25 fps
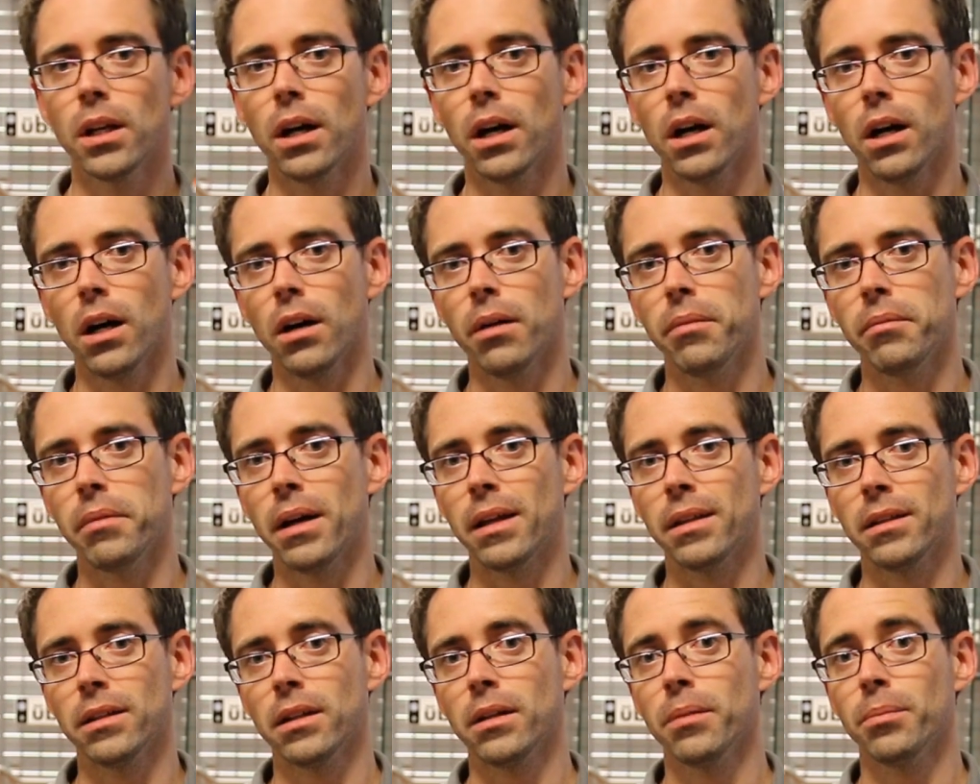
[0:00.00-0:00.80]

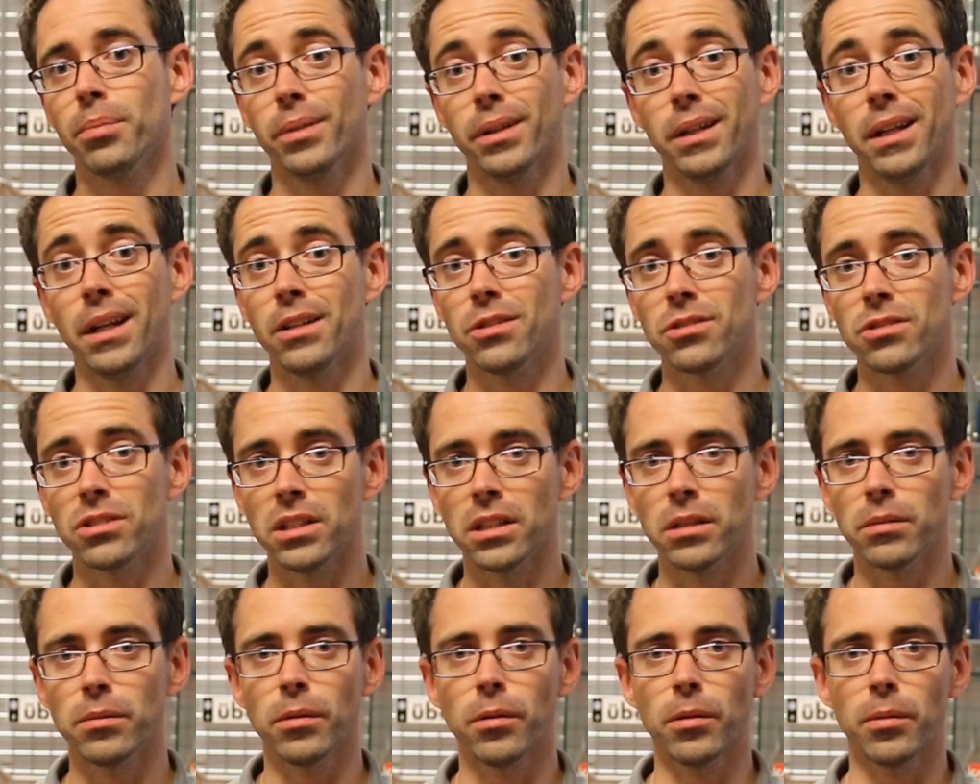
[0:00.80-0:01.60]
and the complete engine
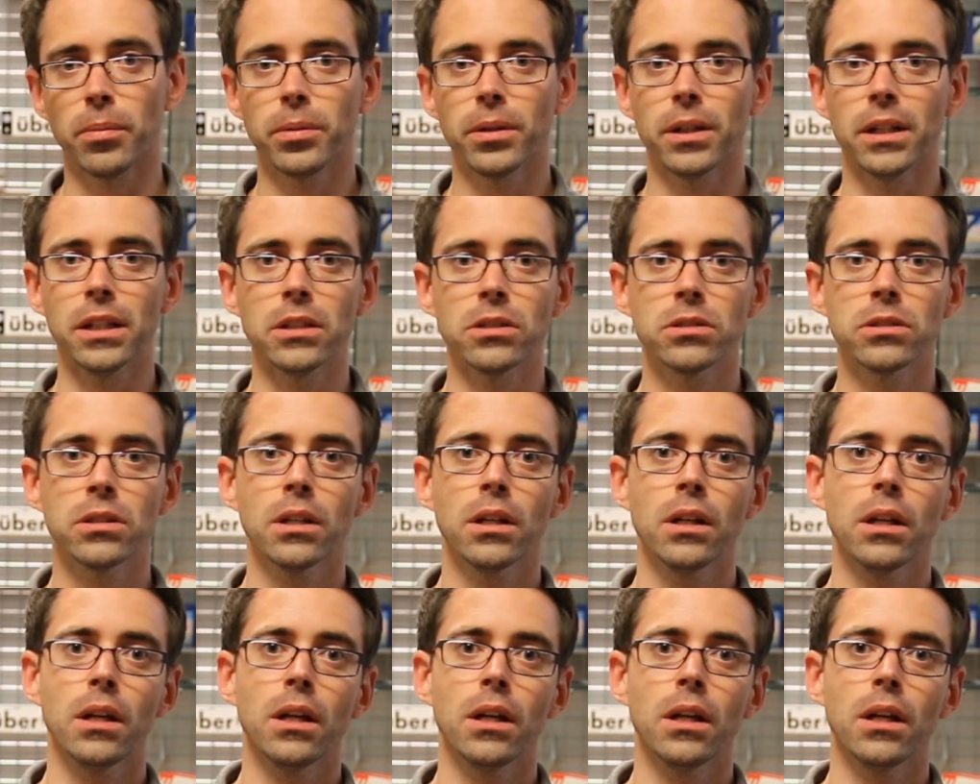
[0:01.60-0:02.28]
need to be replaced.